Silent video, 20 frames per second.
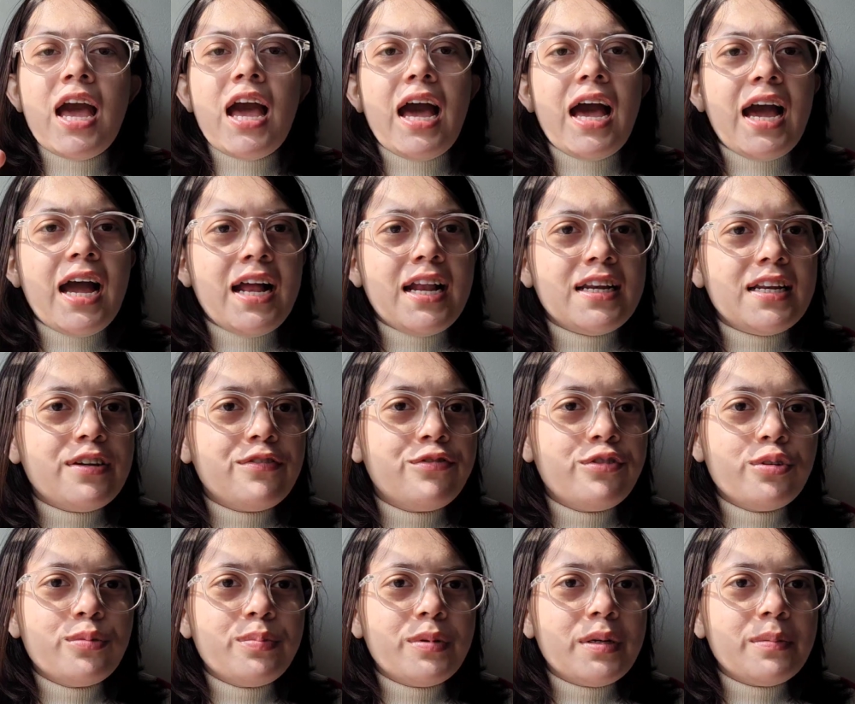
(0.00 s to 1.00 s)
And
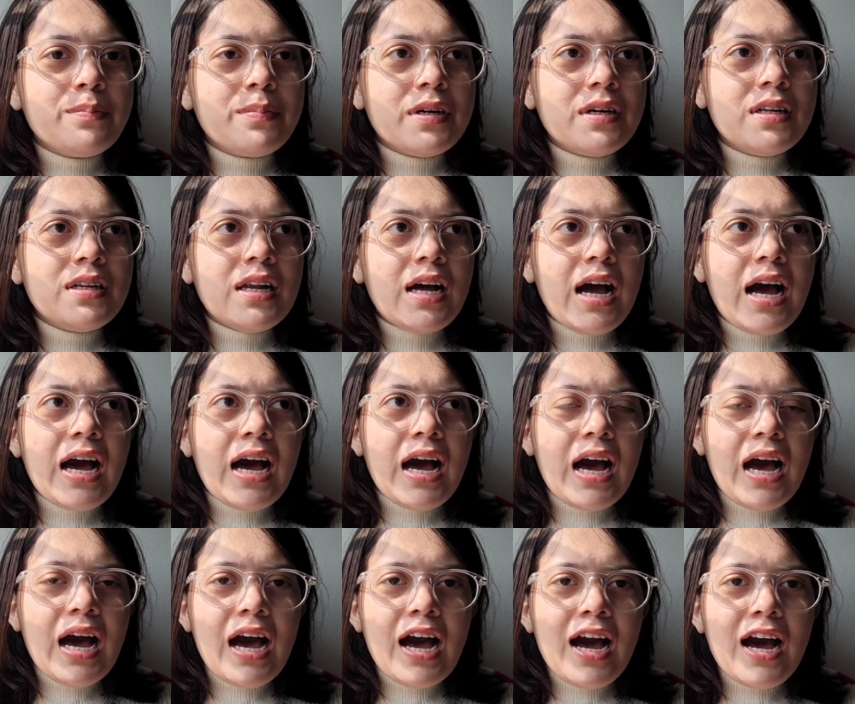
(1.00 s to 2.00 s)
if you people
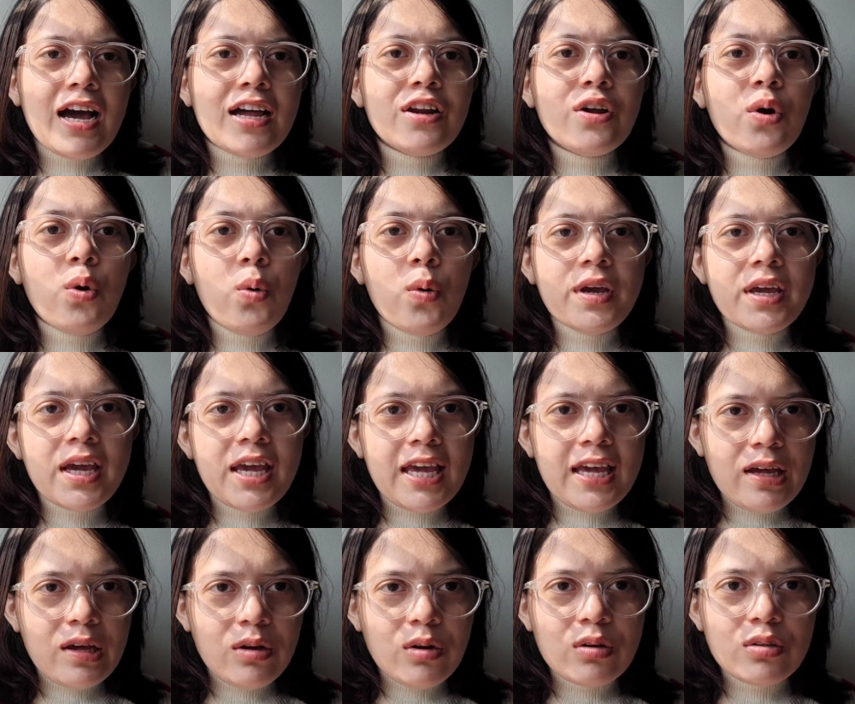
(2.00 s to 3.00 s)
are
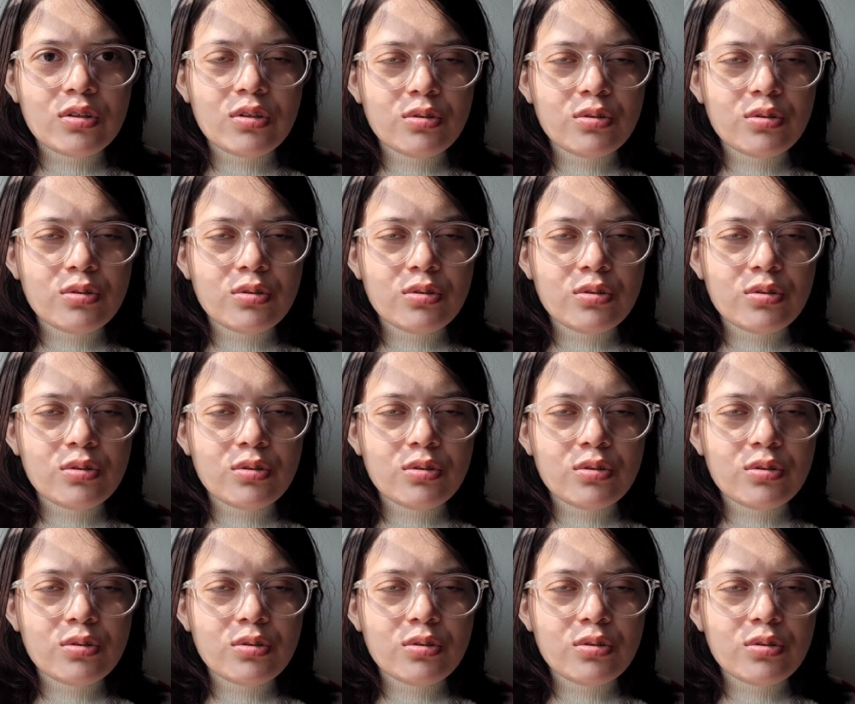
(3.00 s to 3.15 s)
okay